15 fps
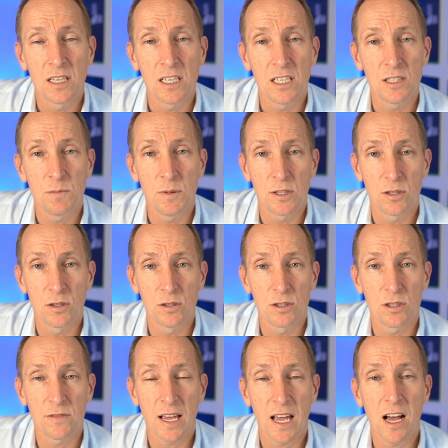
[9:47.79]
is because
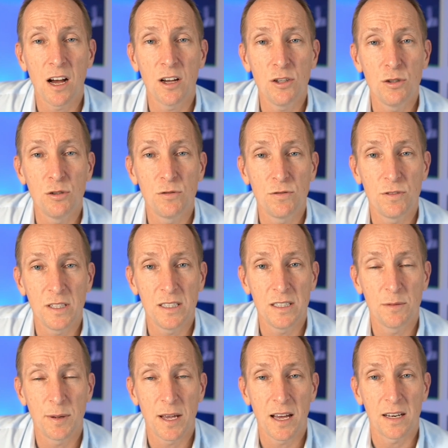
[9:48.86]
of how you feel
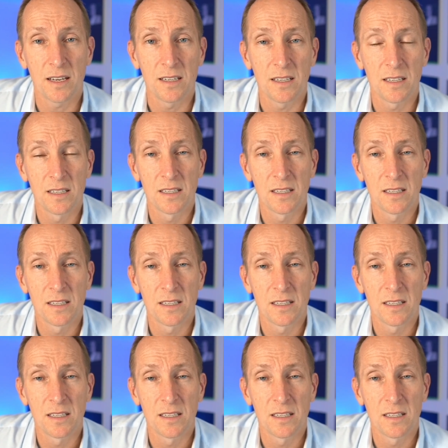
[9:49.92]
about it.